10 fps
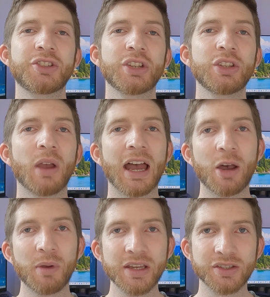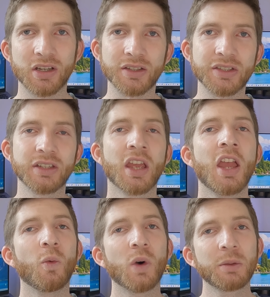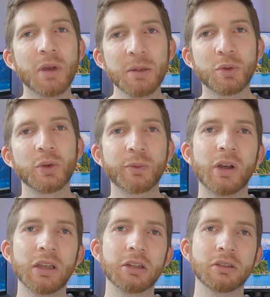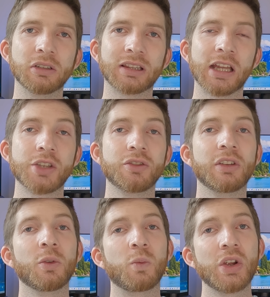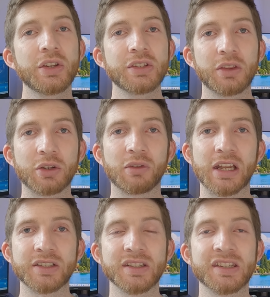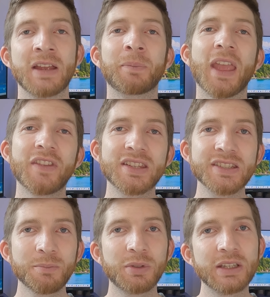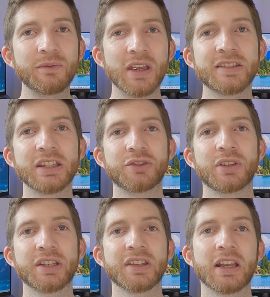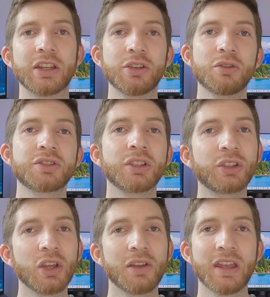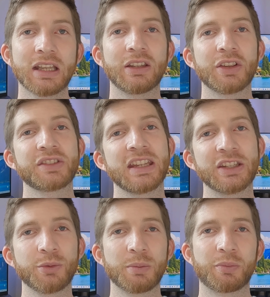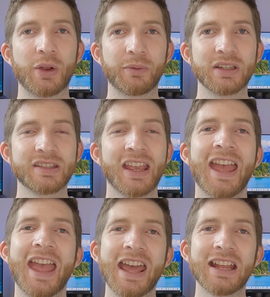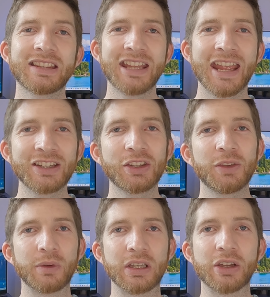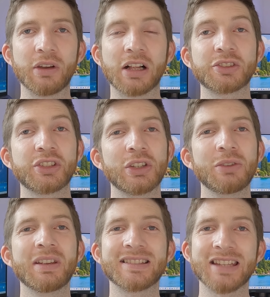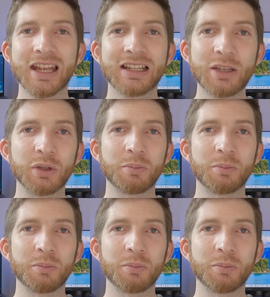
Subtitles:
and show you how I started, what my portfolio looked like during the worst of the crashes, and the simple investing tricks that I used to turn that loss into a profit. And at the end of the video, I'll show you exactly